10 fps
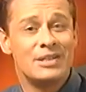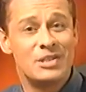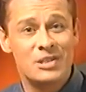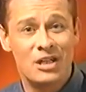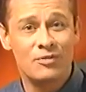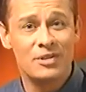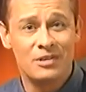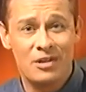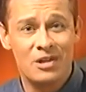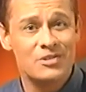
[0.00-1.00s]
the discovery
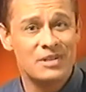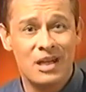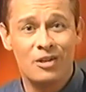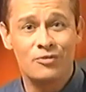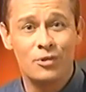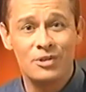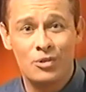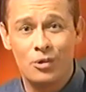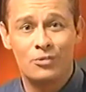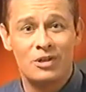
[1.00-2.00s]
that launched the California
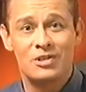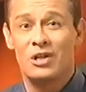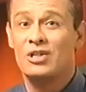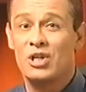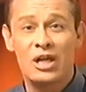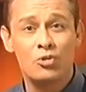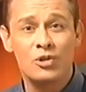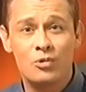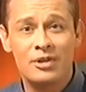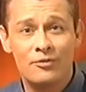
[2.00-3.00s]
Gold Rush on
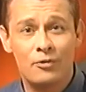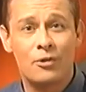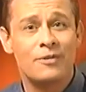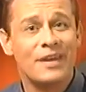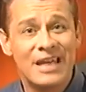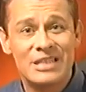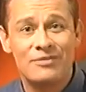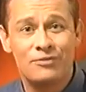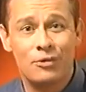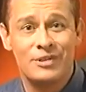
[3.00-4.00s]
January 24,
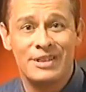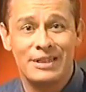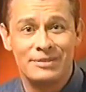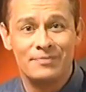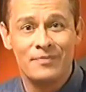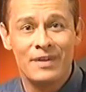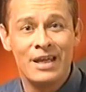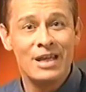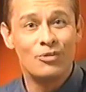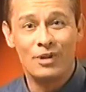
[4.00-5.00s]
1848.
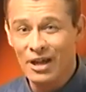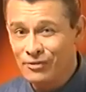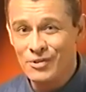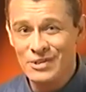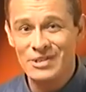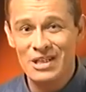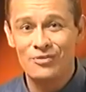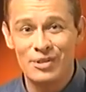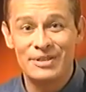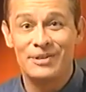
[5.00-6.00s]
When I first
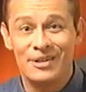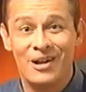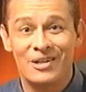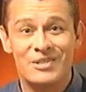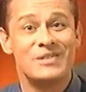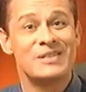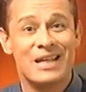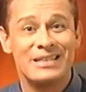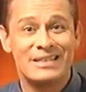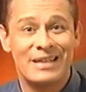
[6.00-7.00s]
discovered Internet auctions in
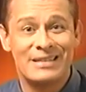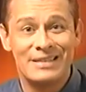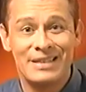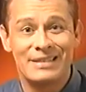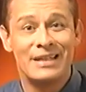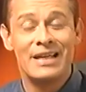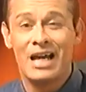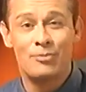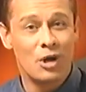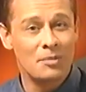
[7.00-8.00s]
1998,
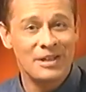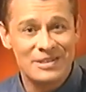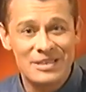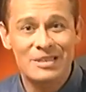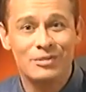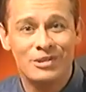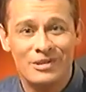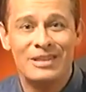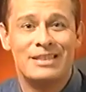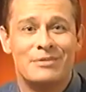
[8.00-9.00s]
I probably had a similar
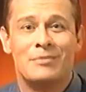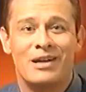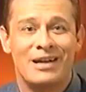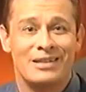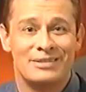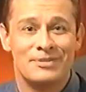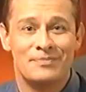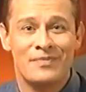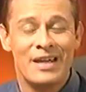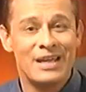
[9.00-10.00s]
gleam in my eyes.
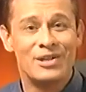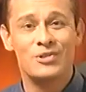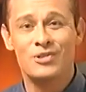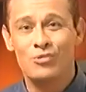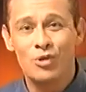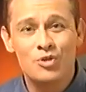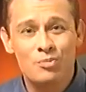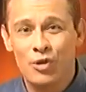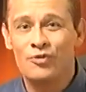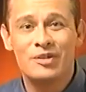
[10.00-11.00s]
Here's the world's
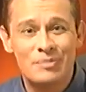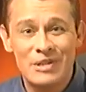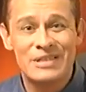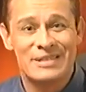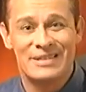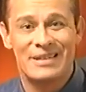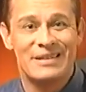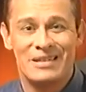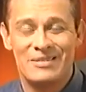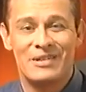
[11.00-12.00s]
perfect business, I
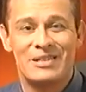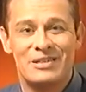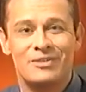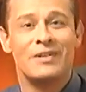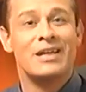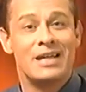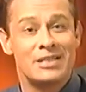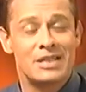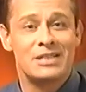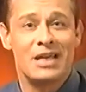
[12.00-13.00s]
thought to myself
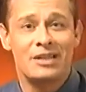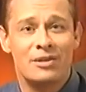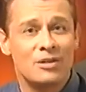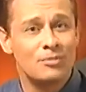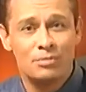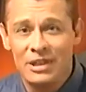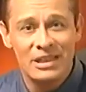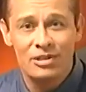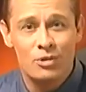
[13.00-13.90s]
as I sat there completely